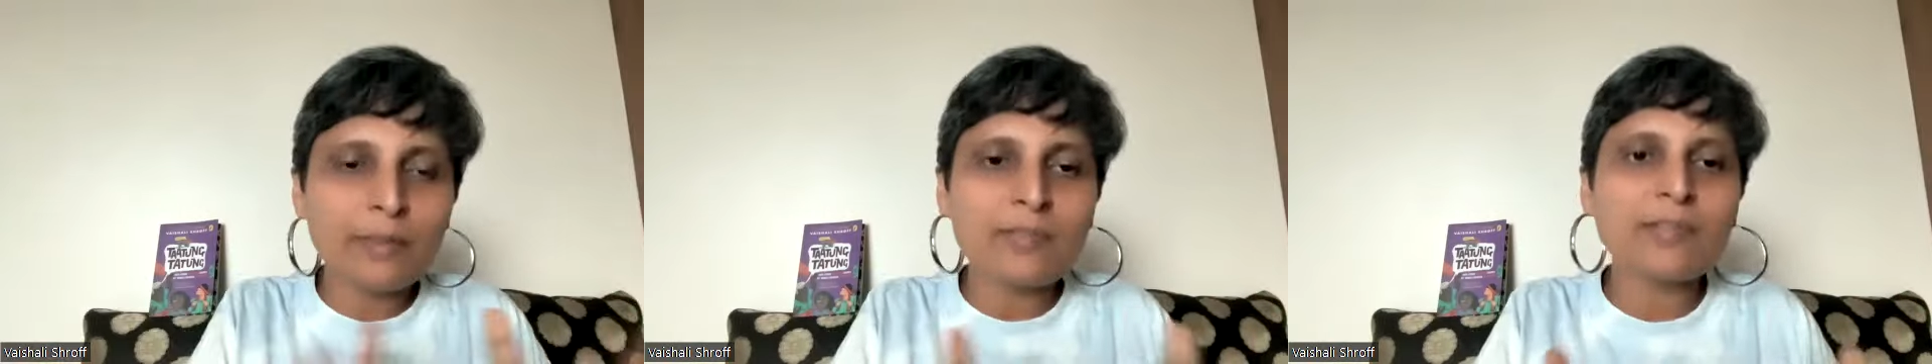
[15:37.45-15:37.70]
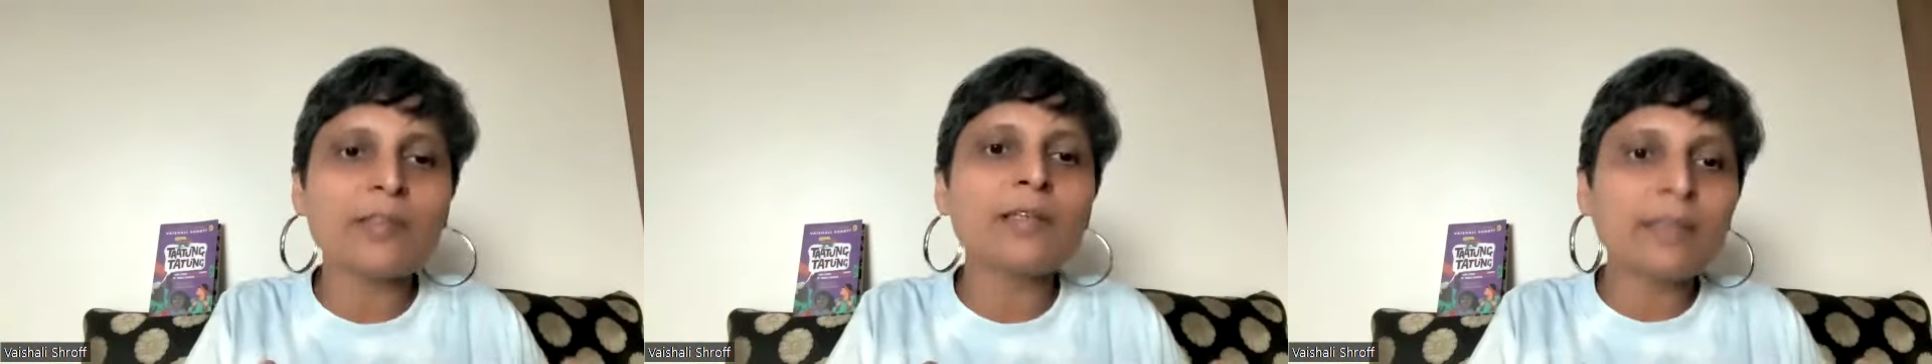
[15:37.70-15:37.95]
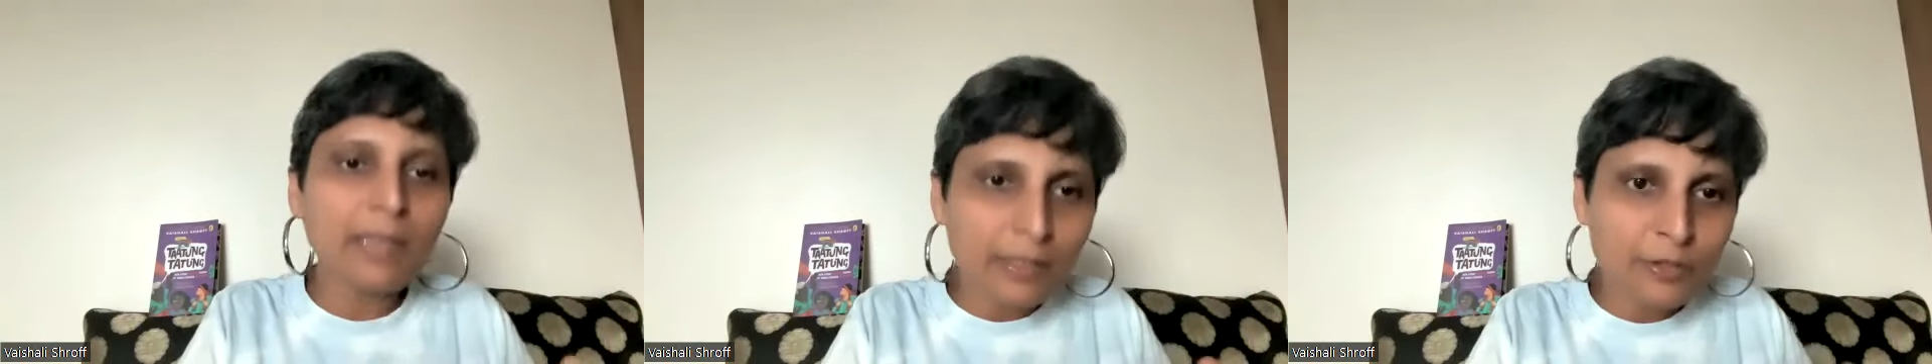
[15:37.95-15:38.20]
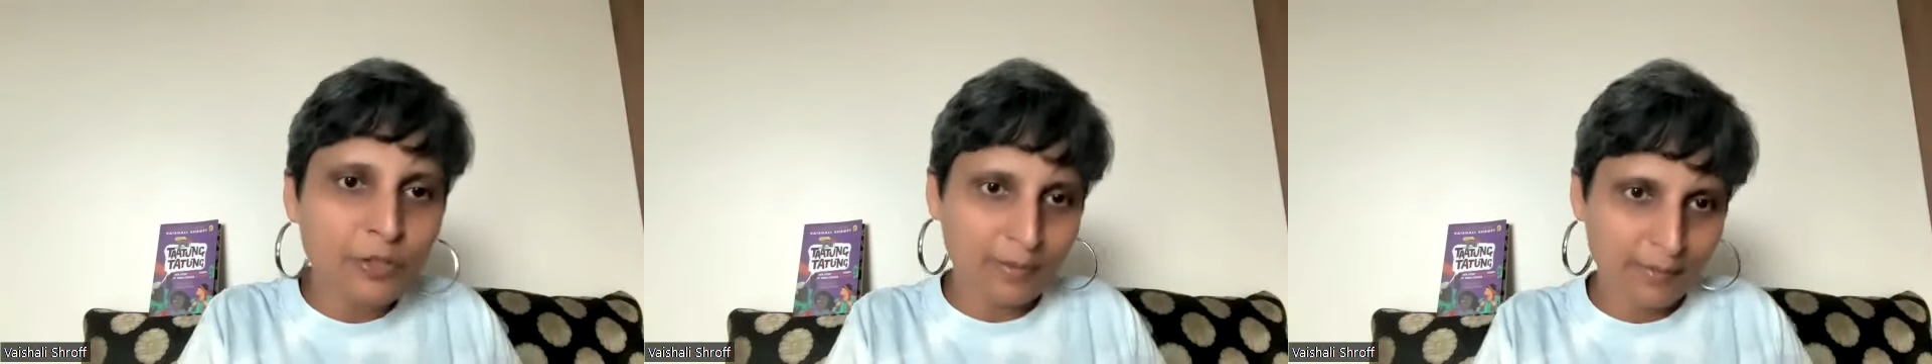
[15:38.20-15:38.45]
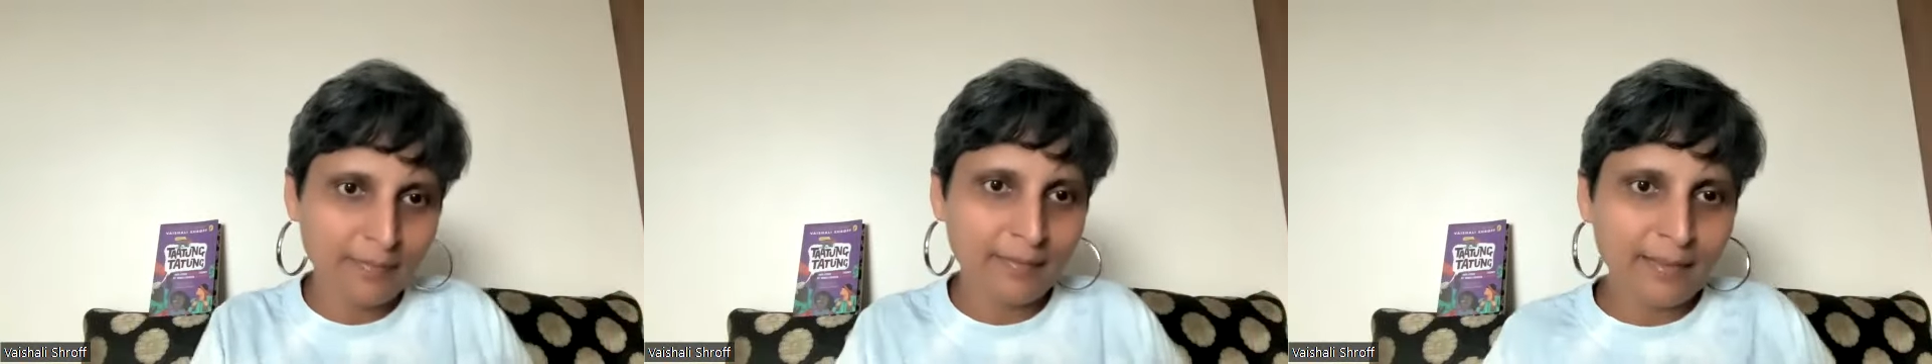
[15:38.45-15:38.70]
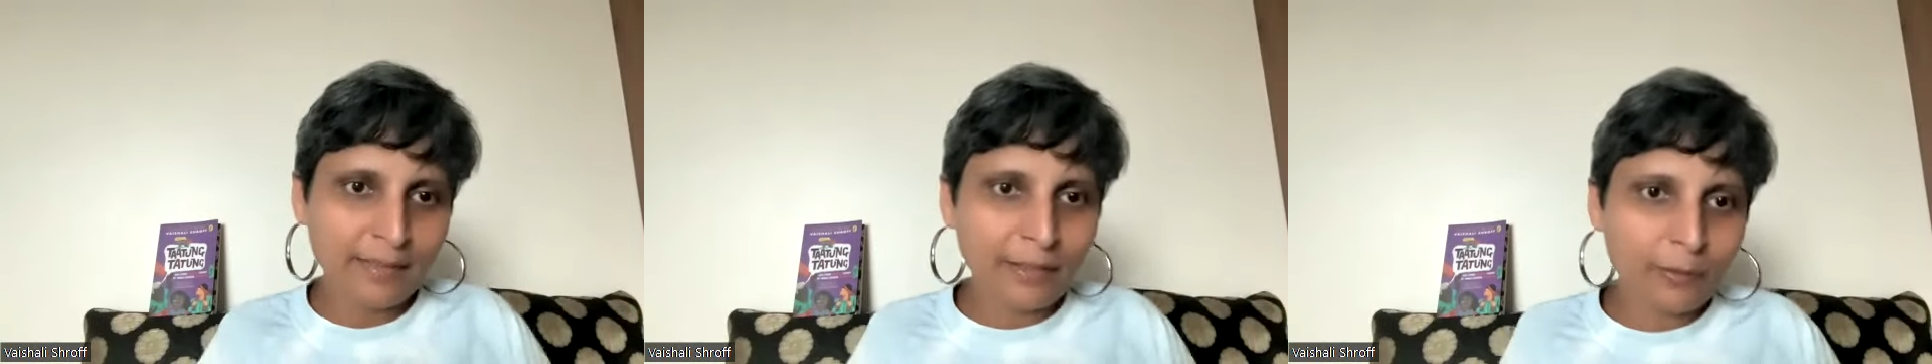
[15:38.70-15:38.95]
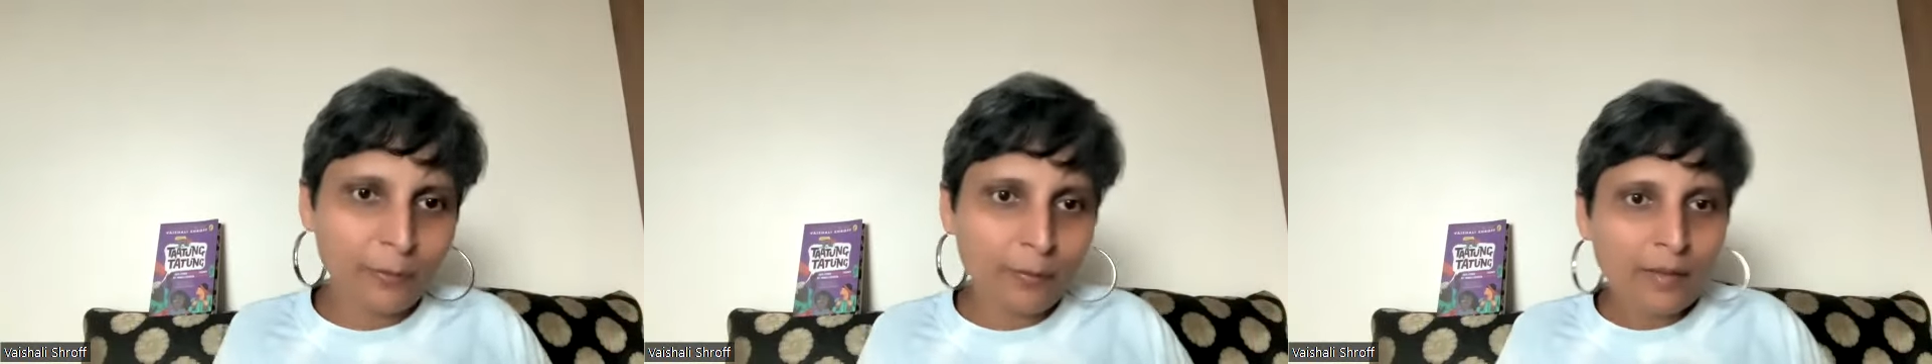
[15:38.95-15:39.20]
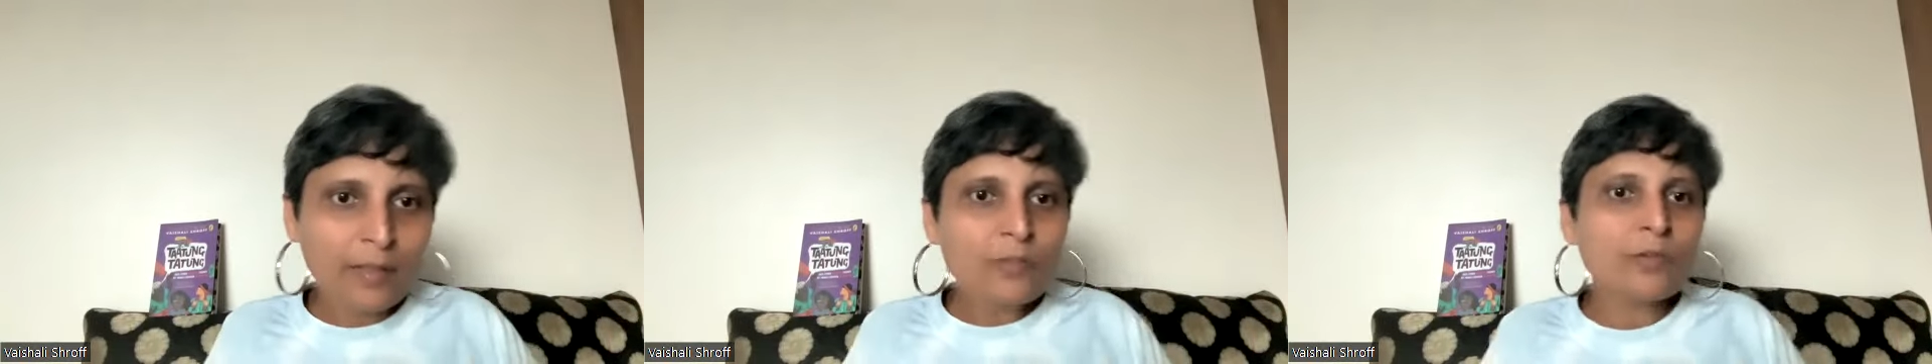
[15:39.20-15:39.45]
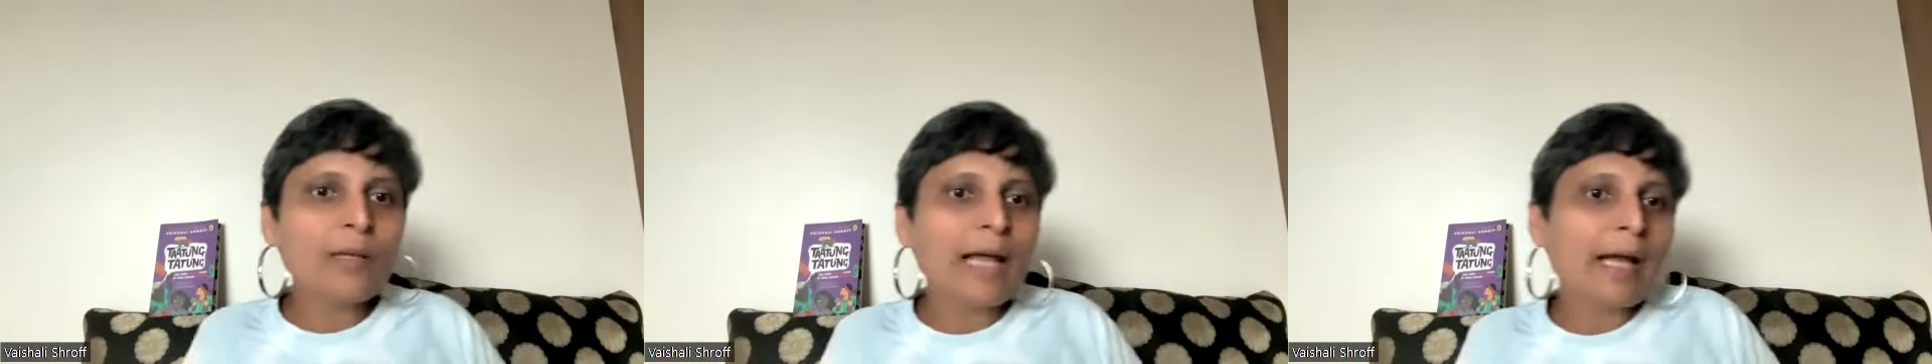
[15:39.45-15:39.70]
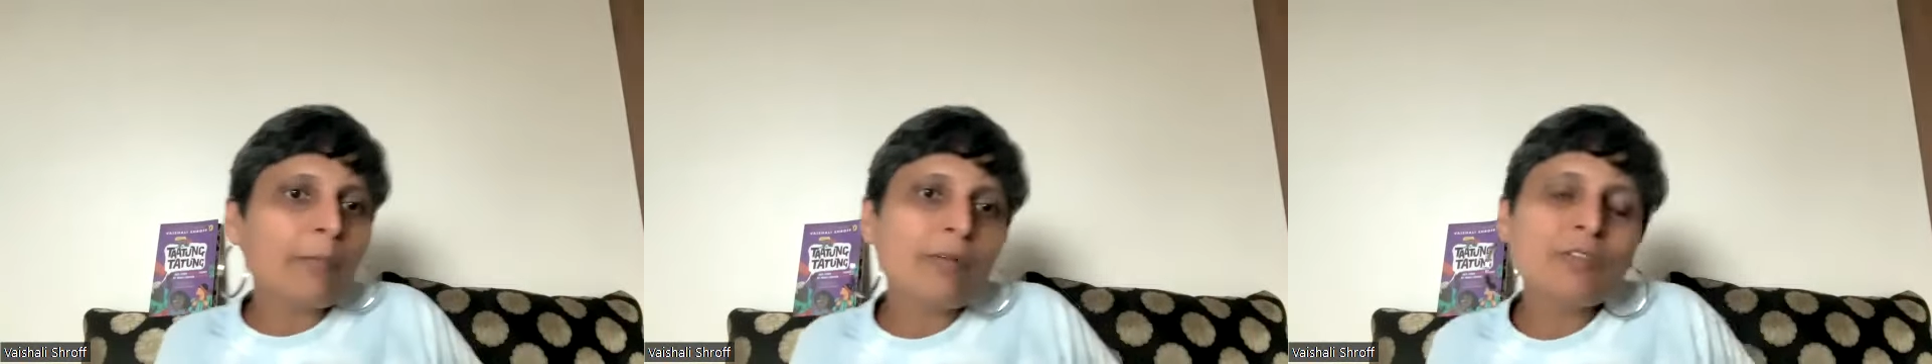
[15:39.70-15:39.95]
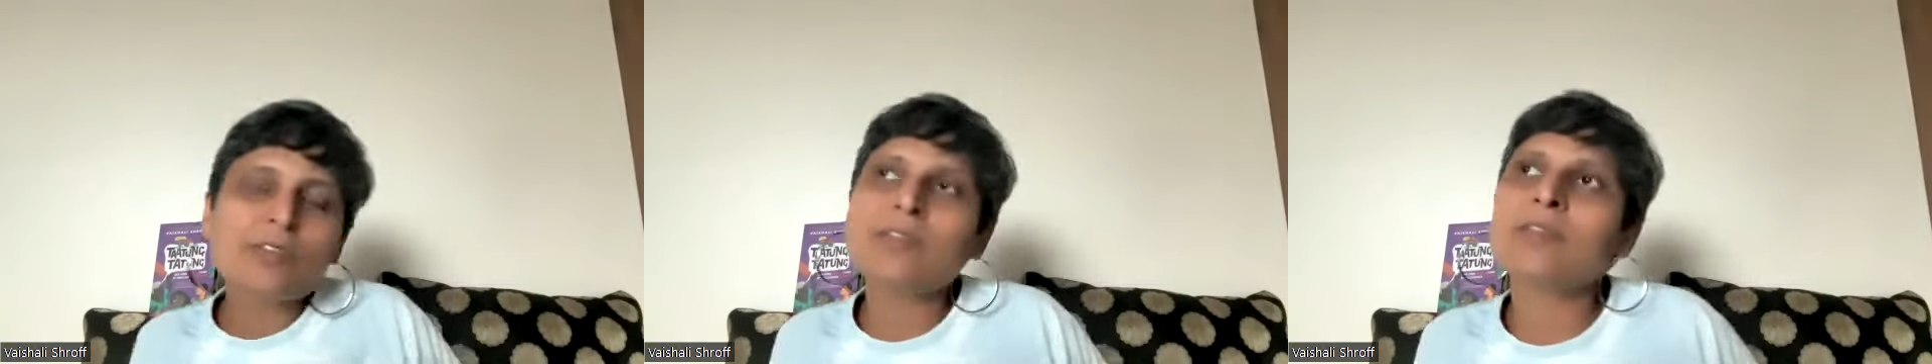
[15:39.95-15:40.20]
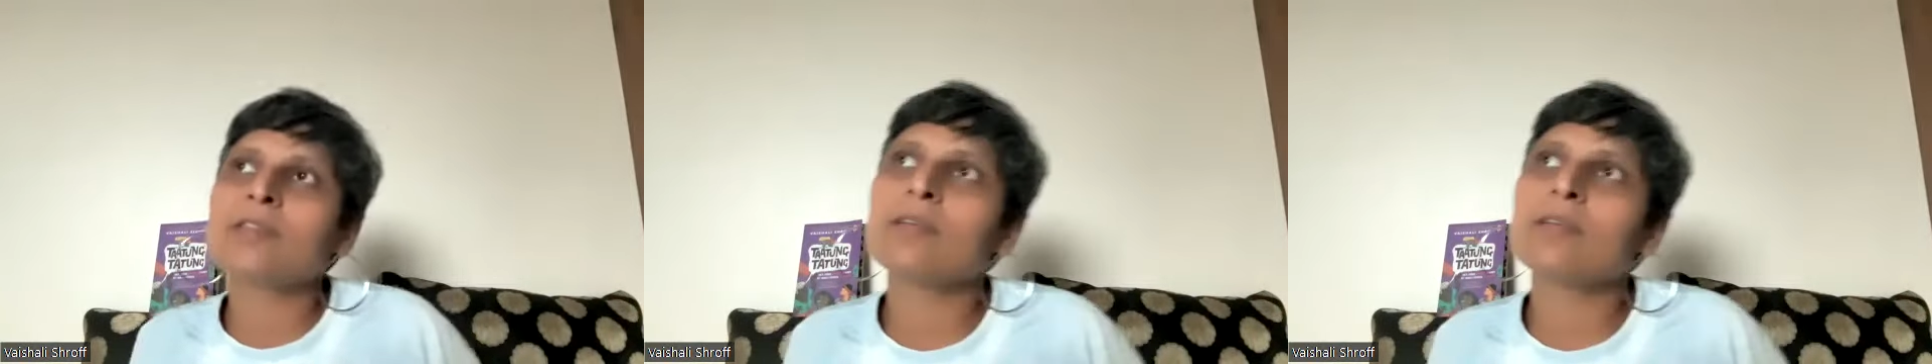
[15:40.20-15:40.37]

with a certain culture you know so language is